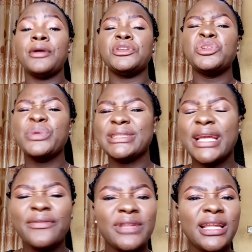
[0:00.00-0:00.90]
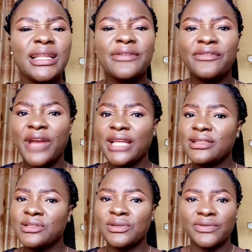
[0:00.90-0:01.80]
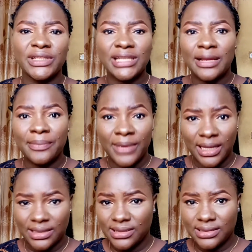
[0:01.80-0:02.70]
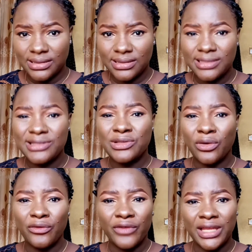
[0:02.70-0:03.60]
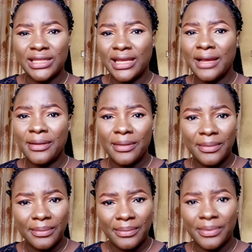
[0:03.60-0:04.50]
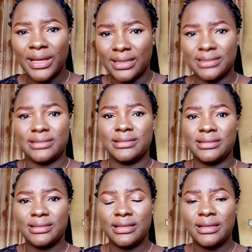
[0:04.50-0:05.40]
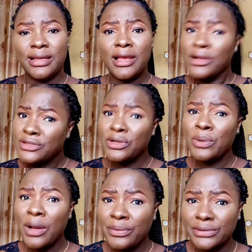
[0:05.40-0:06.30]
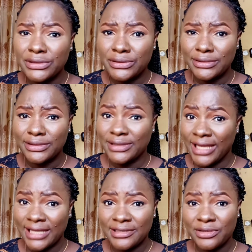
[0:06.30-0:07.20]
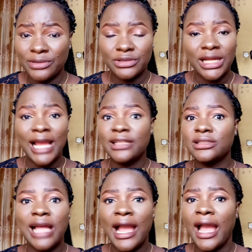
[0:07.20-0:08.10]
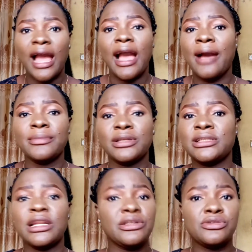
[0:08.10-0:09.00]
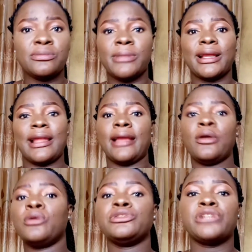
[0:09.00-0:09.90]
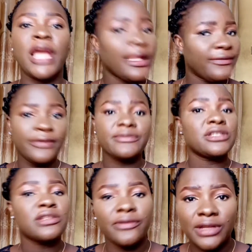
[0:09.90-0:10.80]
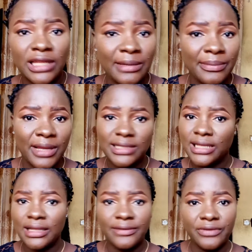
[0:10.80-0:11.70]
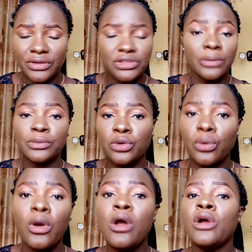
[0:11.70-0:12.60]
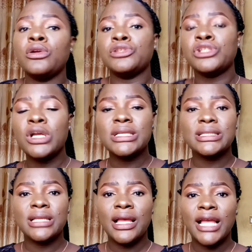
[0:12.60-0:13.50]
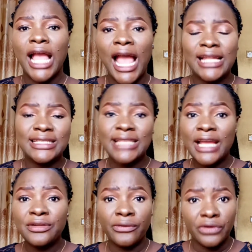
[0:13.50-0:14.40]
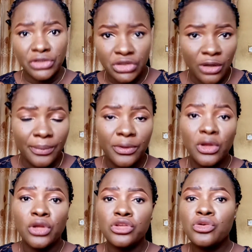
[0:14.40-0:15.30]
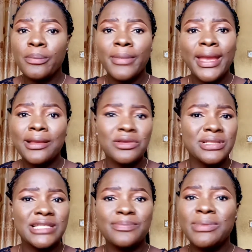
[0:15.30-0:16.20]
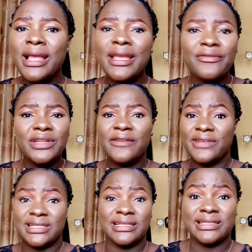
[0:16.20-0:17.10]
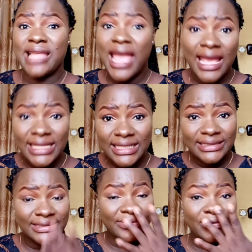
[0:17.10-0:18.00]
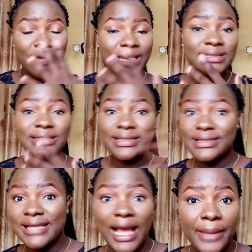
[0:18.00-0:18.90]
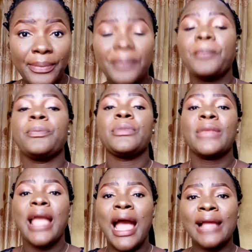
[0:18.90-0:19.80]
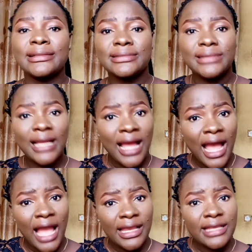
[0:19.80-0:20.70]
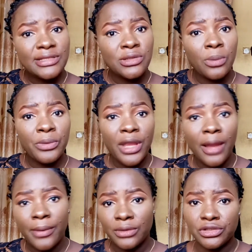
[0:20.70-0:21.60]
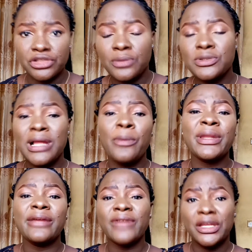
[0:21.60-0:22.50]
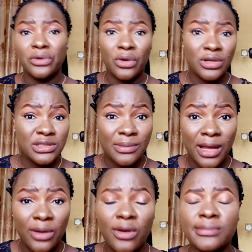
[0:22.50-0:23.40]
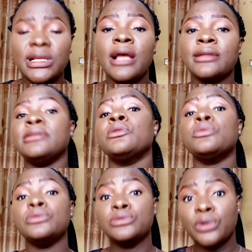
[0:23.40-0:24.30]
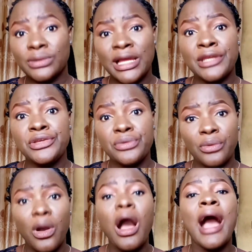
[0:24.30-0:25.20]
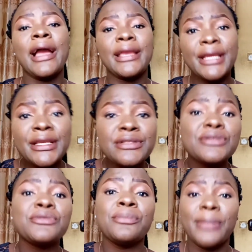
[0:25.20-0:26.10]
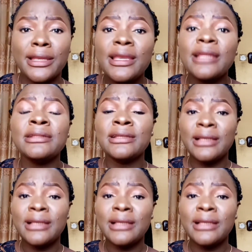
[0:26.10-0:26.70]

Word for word: You will definitely find souvenir bags. Souvenir bags. So what would you do to get this contract? I, I I'm not telling you to make like 150 souvenir bags and leave in your shop. No. Just at the side of your shop, you make you display even if it is 10 different type and hang it somewhere around your shop so that whenever your customer come they will know that you are into making